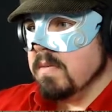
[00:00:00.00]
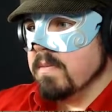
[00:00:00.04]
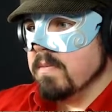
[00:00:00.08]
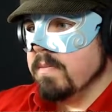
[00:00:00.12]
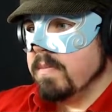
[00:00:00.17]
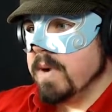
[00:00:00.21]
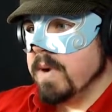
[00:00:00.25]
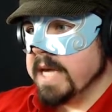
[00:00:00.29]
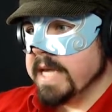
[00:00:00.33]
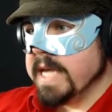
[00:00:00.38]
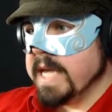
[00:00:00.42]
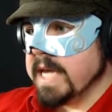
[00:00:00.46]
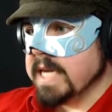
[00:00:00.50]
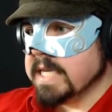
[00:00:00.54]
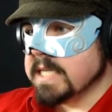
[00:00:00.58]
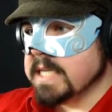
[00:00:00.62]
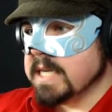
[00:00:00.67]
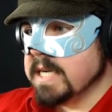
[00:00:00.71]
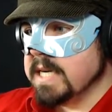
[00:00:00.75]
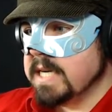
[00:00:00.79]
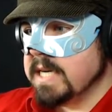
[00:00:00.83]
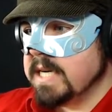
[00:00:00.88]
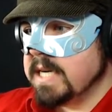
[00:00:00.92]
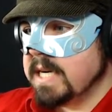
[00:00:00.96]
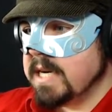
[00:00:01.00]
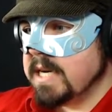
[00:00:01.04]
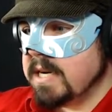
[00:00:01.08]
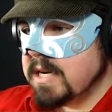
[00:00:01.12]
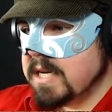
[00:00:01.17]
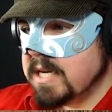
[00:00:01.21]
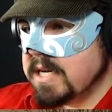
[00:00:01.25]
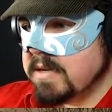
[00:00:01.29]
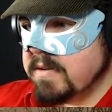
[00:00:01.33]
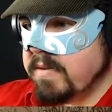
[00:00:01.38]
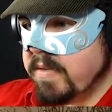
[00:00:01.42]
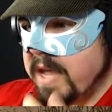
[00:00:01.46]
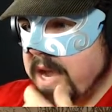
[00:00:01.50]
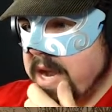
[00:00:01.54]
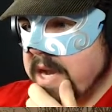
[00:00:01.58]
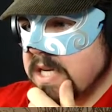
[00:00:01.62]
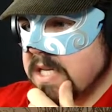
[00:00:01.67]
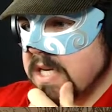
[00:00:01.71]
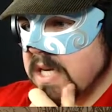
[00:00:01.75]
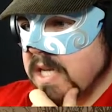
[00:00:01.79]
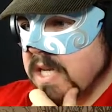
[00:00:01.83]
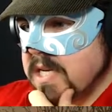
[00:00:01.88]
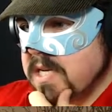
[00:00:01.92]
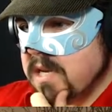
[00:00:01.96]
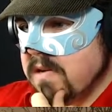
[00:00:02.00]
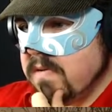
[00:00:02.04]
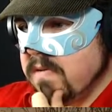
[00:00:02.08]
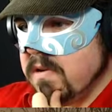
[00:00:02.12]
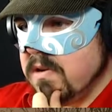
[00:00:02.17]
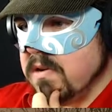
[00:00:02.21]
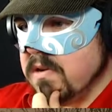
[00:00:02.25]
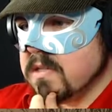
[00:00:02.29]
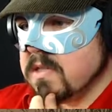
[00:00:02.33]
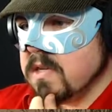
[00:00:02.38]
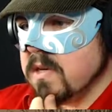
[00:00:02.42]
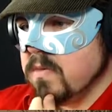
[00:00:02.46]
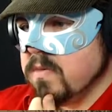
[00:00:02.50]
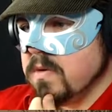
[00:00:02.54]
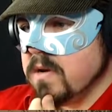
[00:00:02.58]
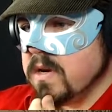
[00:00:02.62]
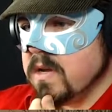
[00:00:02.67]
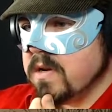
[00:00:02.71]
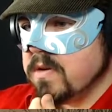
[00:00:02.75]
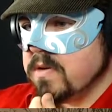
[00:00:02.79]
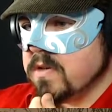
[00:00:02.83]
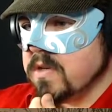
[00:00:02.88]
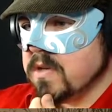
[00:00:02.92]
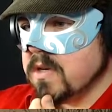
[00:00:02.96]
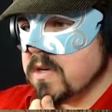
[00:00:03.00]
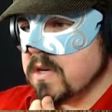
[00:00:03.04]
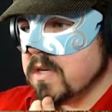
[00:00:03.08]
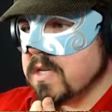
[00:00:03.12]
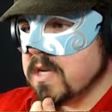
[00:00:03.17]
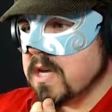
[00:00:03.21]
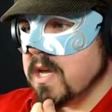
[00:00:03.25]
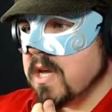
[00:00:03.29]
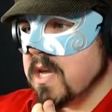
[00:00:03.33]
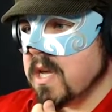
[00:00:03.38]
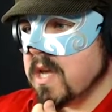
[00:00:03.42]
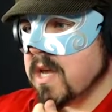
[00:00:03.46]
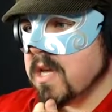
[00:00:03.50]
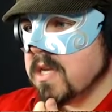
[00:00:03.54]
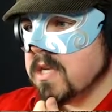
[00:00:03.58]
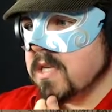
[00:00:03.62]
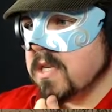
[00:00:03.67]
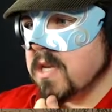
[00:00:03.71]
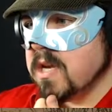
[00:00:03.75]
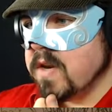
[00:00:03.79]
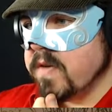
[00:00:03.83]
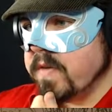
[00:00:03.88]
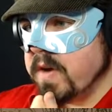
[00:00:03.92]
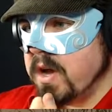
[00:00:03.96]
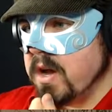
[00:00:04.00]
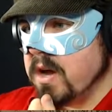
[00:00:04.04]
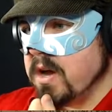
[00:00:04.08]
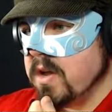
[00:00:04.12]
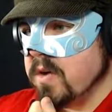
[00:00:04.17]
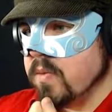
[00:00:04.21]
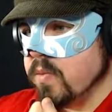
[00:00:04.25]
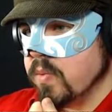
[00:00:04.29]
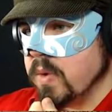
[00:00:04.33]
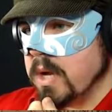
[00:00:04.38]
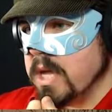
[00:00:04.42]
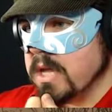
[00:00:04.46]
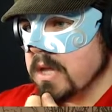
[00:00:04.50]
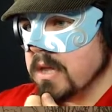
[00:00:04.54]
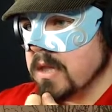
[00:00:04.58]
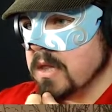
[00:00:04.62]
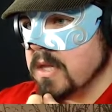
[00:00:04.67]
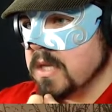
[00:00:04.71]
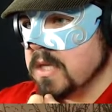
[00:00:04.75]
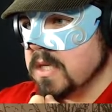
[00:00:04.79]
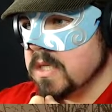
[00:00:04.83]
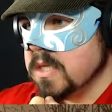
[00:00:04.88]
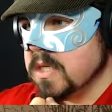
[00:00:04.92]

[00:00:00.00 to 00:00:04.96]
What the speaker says: But yes, actually, let's have a look, see what else could I take out instead of Iron Will.